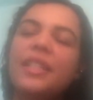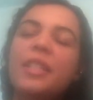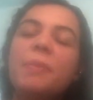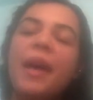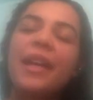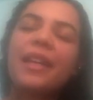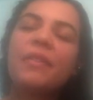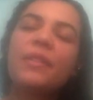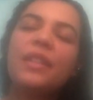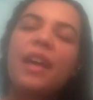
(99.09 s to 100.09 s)
speck of
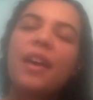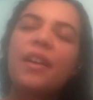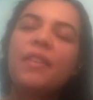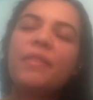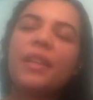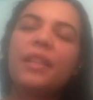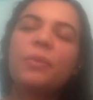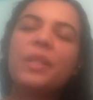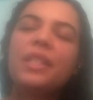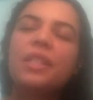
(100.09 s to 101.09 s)
love and
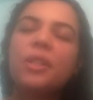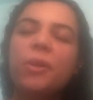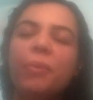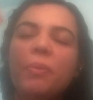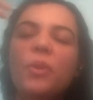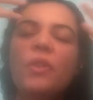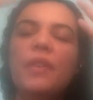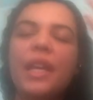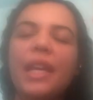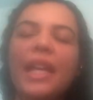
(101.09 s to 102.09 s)
wisdom
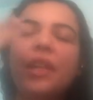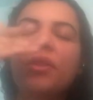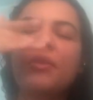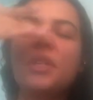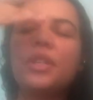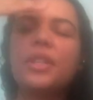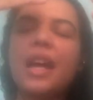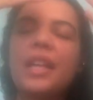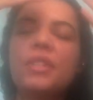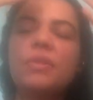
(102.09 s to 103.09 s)
moving in through your
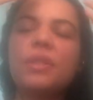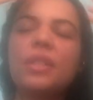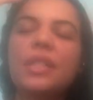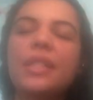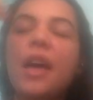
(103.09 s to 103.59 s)
nostrils,